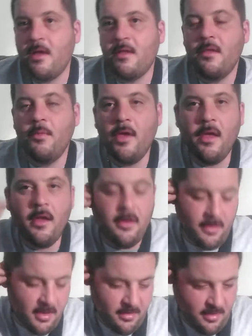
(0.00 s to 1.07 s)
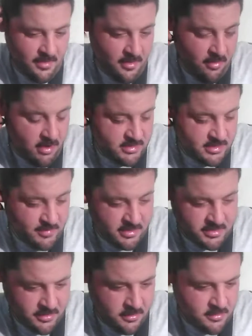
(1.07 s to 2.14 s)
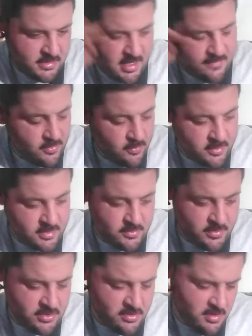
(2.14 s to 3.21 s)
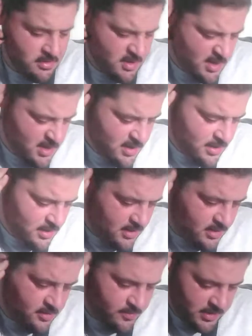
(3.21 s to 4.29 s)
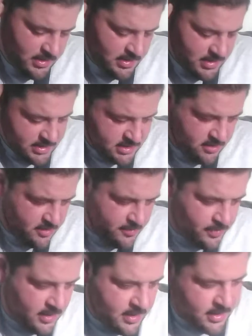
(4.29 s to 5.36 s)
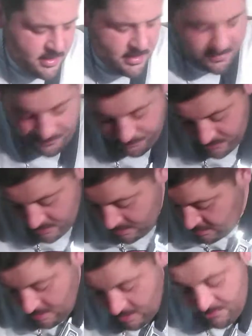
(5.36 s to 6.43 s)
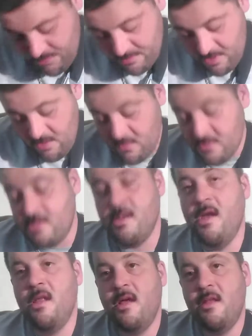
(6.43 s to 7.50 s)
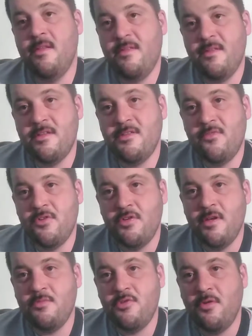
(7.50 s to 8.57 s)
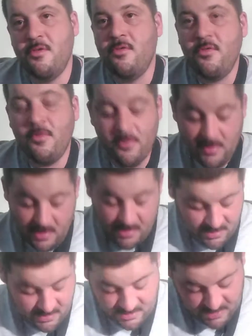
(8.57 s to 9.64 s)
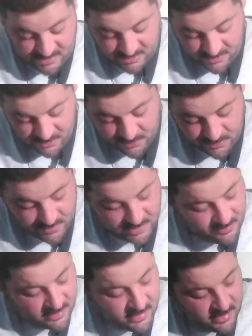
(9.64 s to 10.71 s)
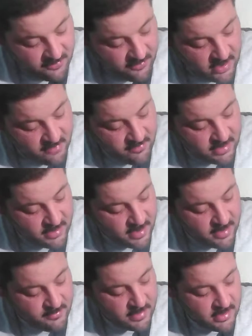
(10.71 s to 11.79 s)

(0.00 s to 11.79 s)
To the beginning, and then there are some other solos afterwards which are a little bit easier to play. I put my own style on this version I'm showing you too, so as I told you, they play it different every time,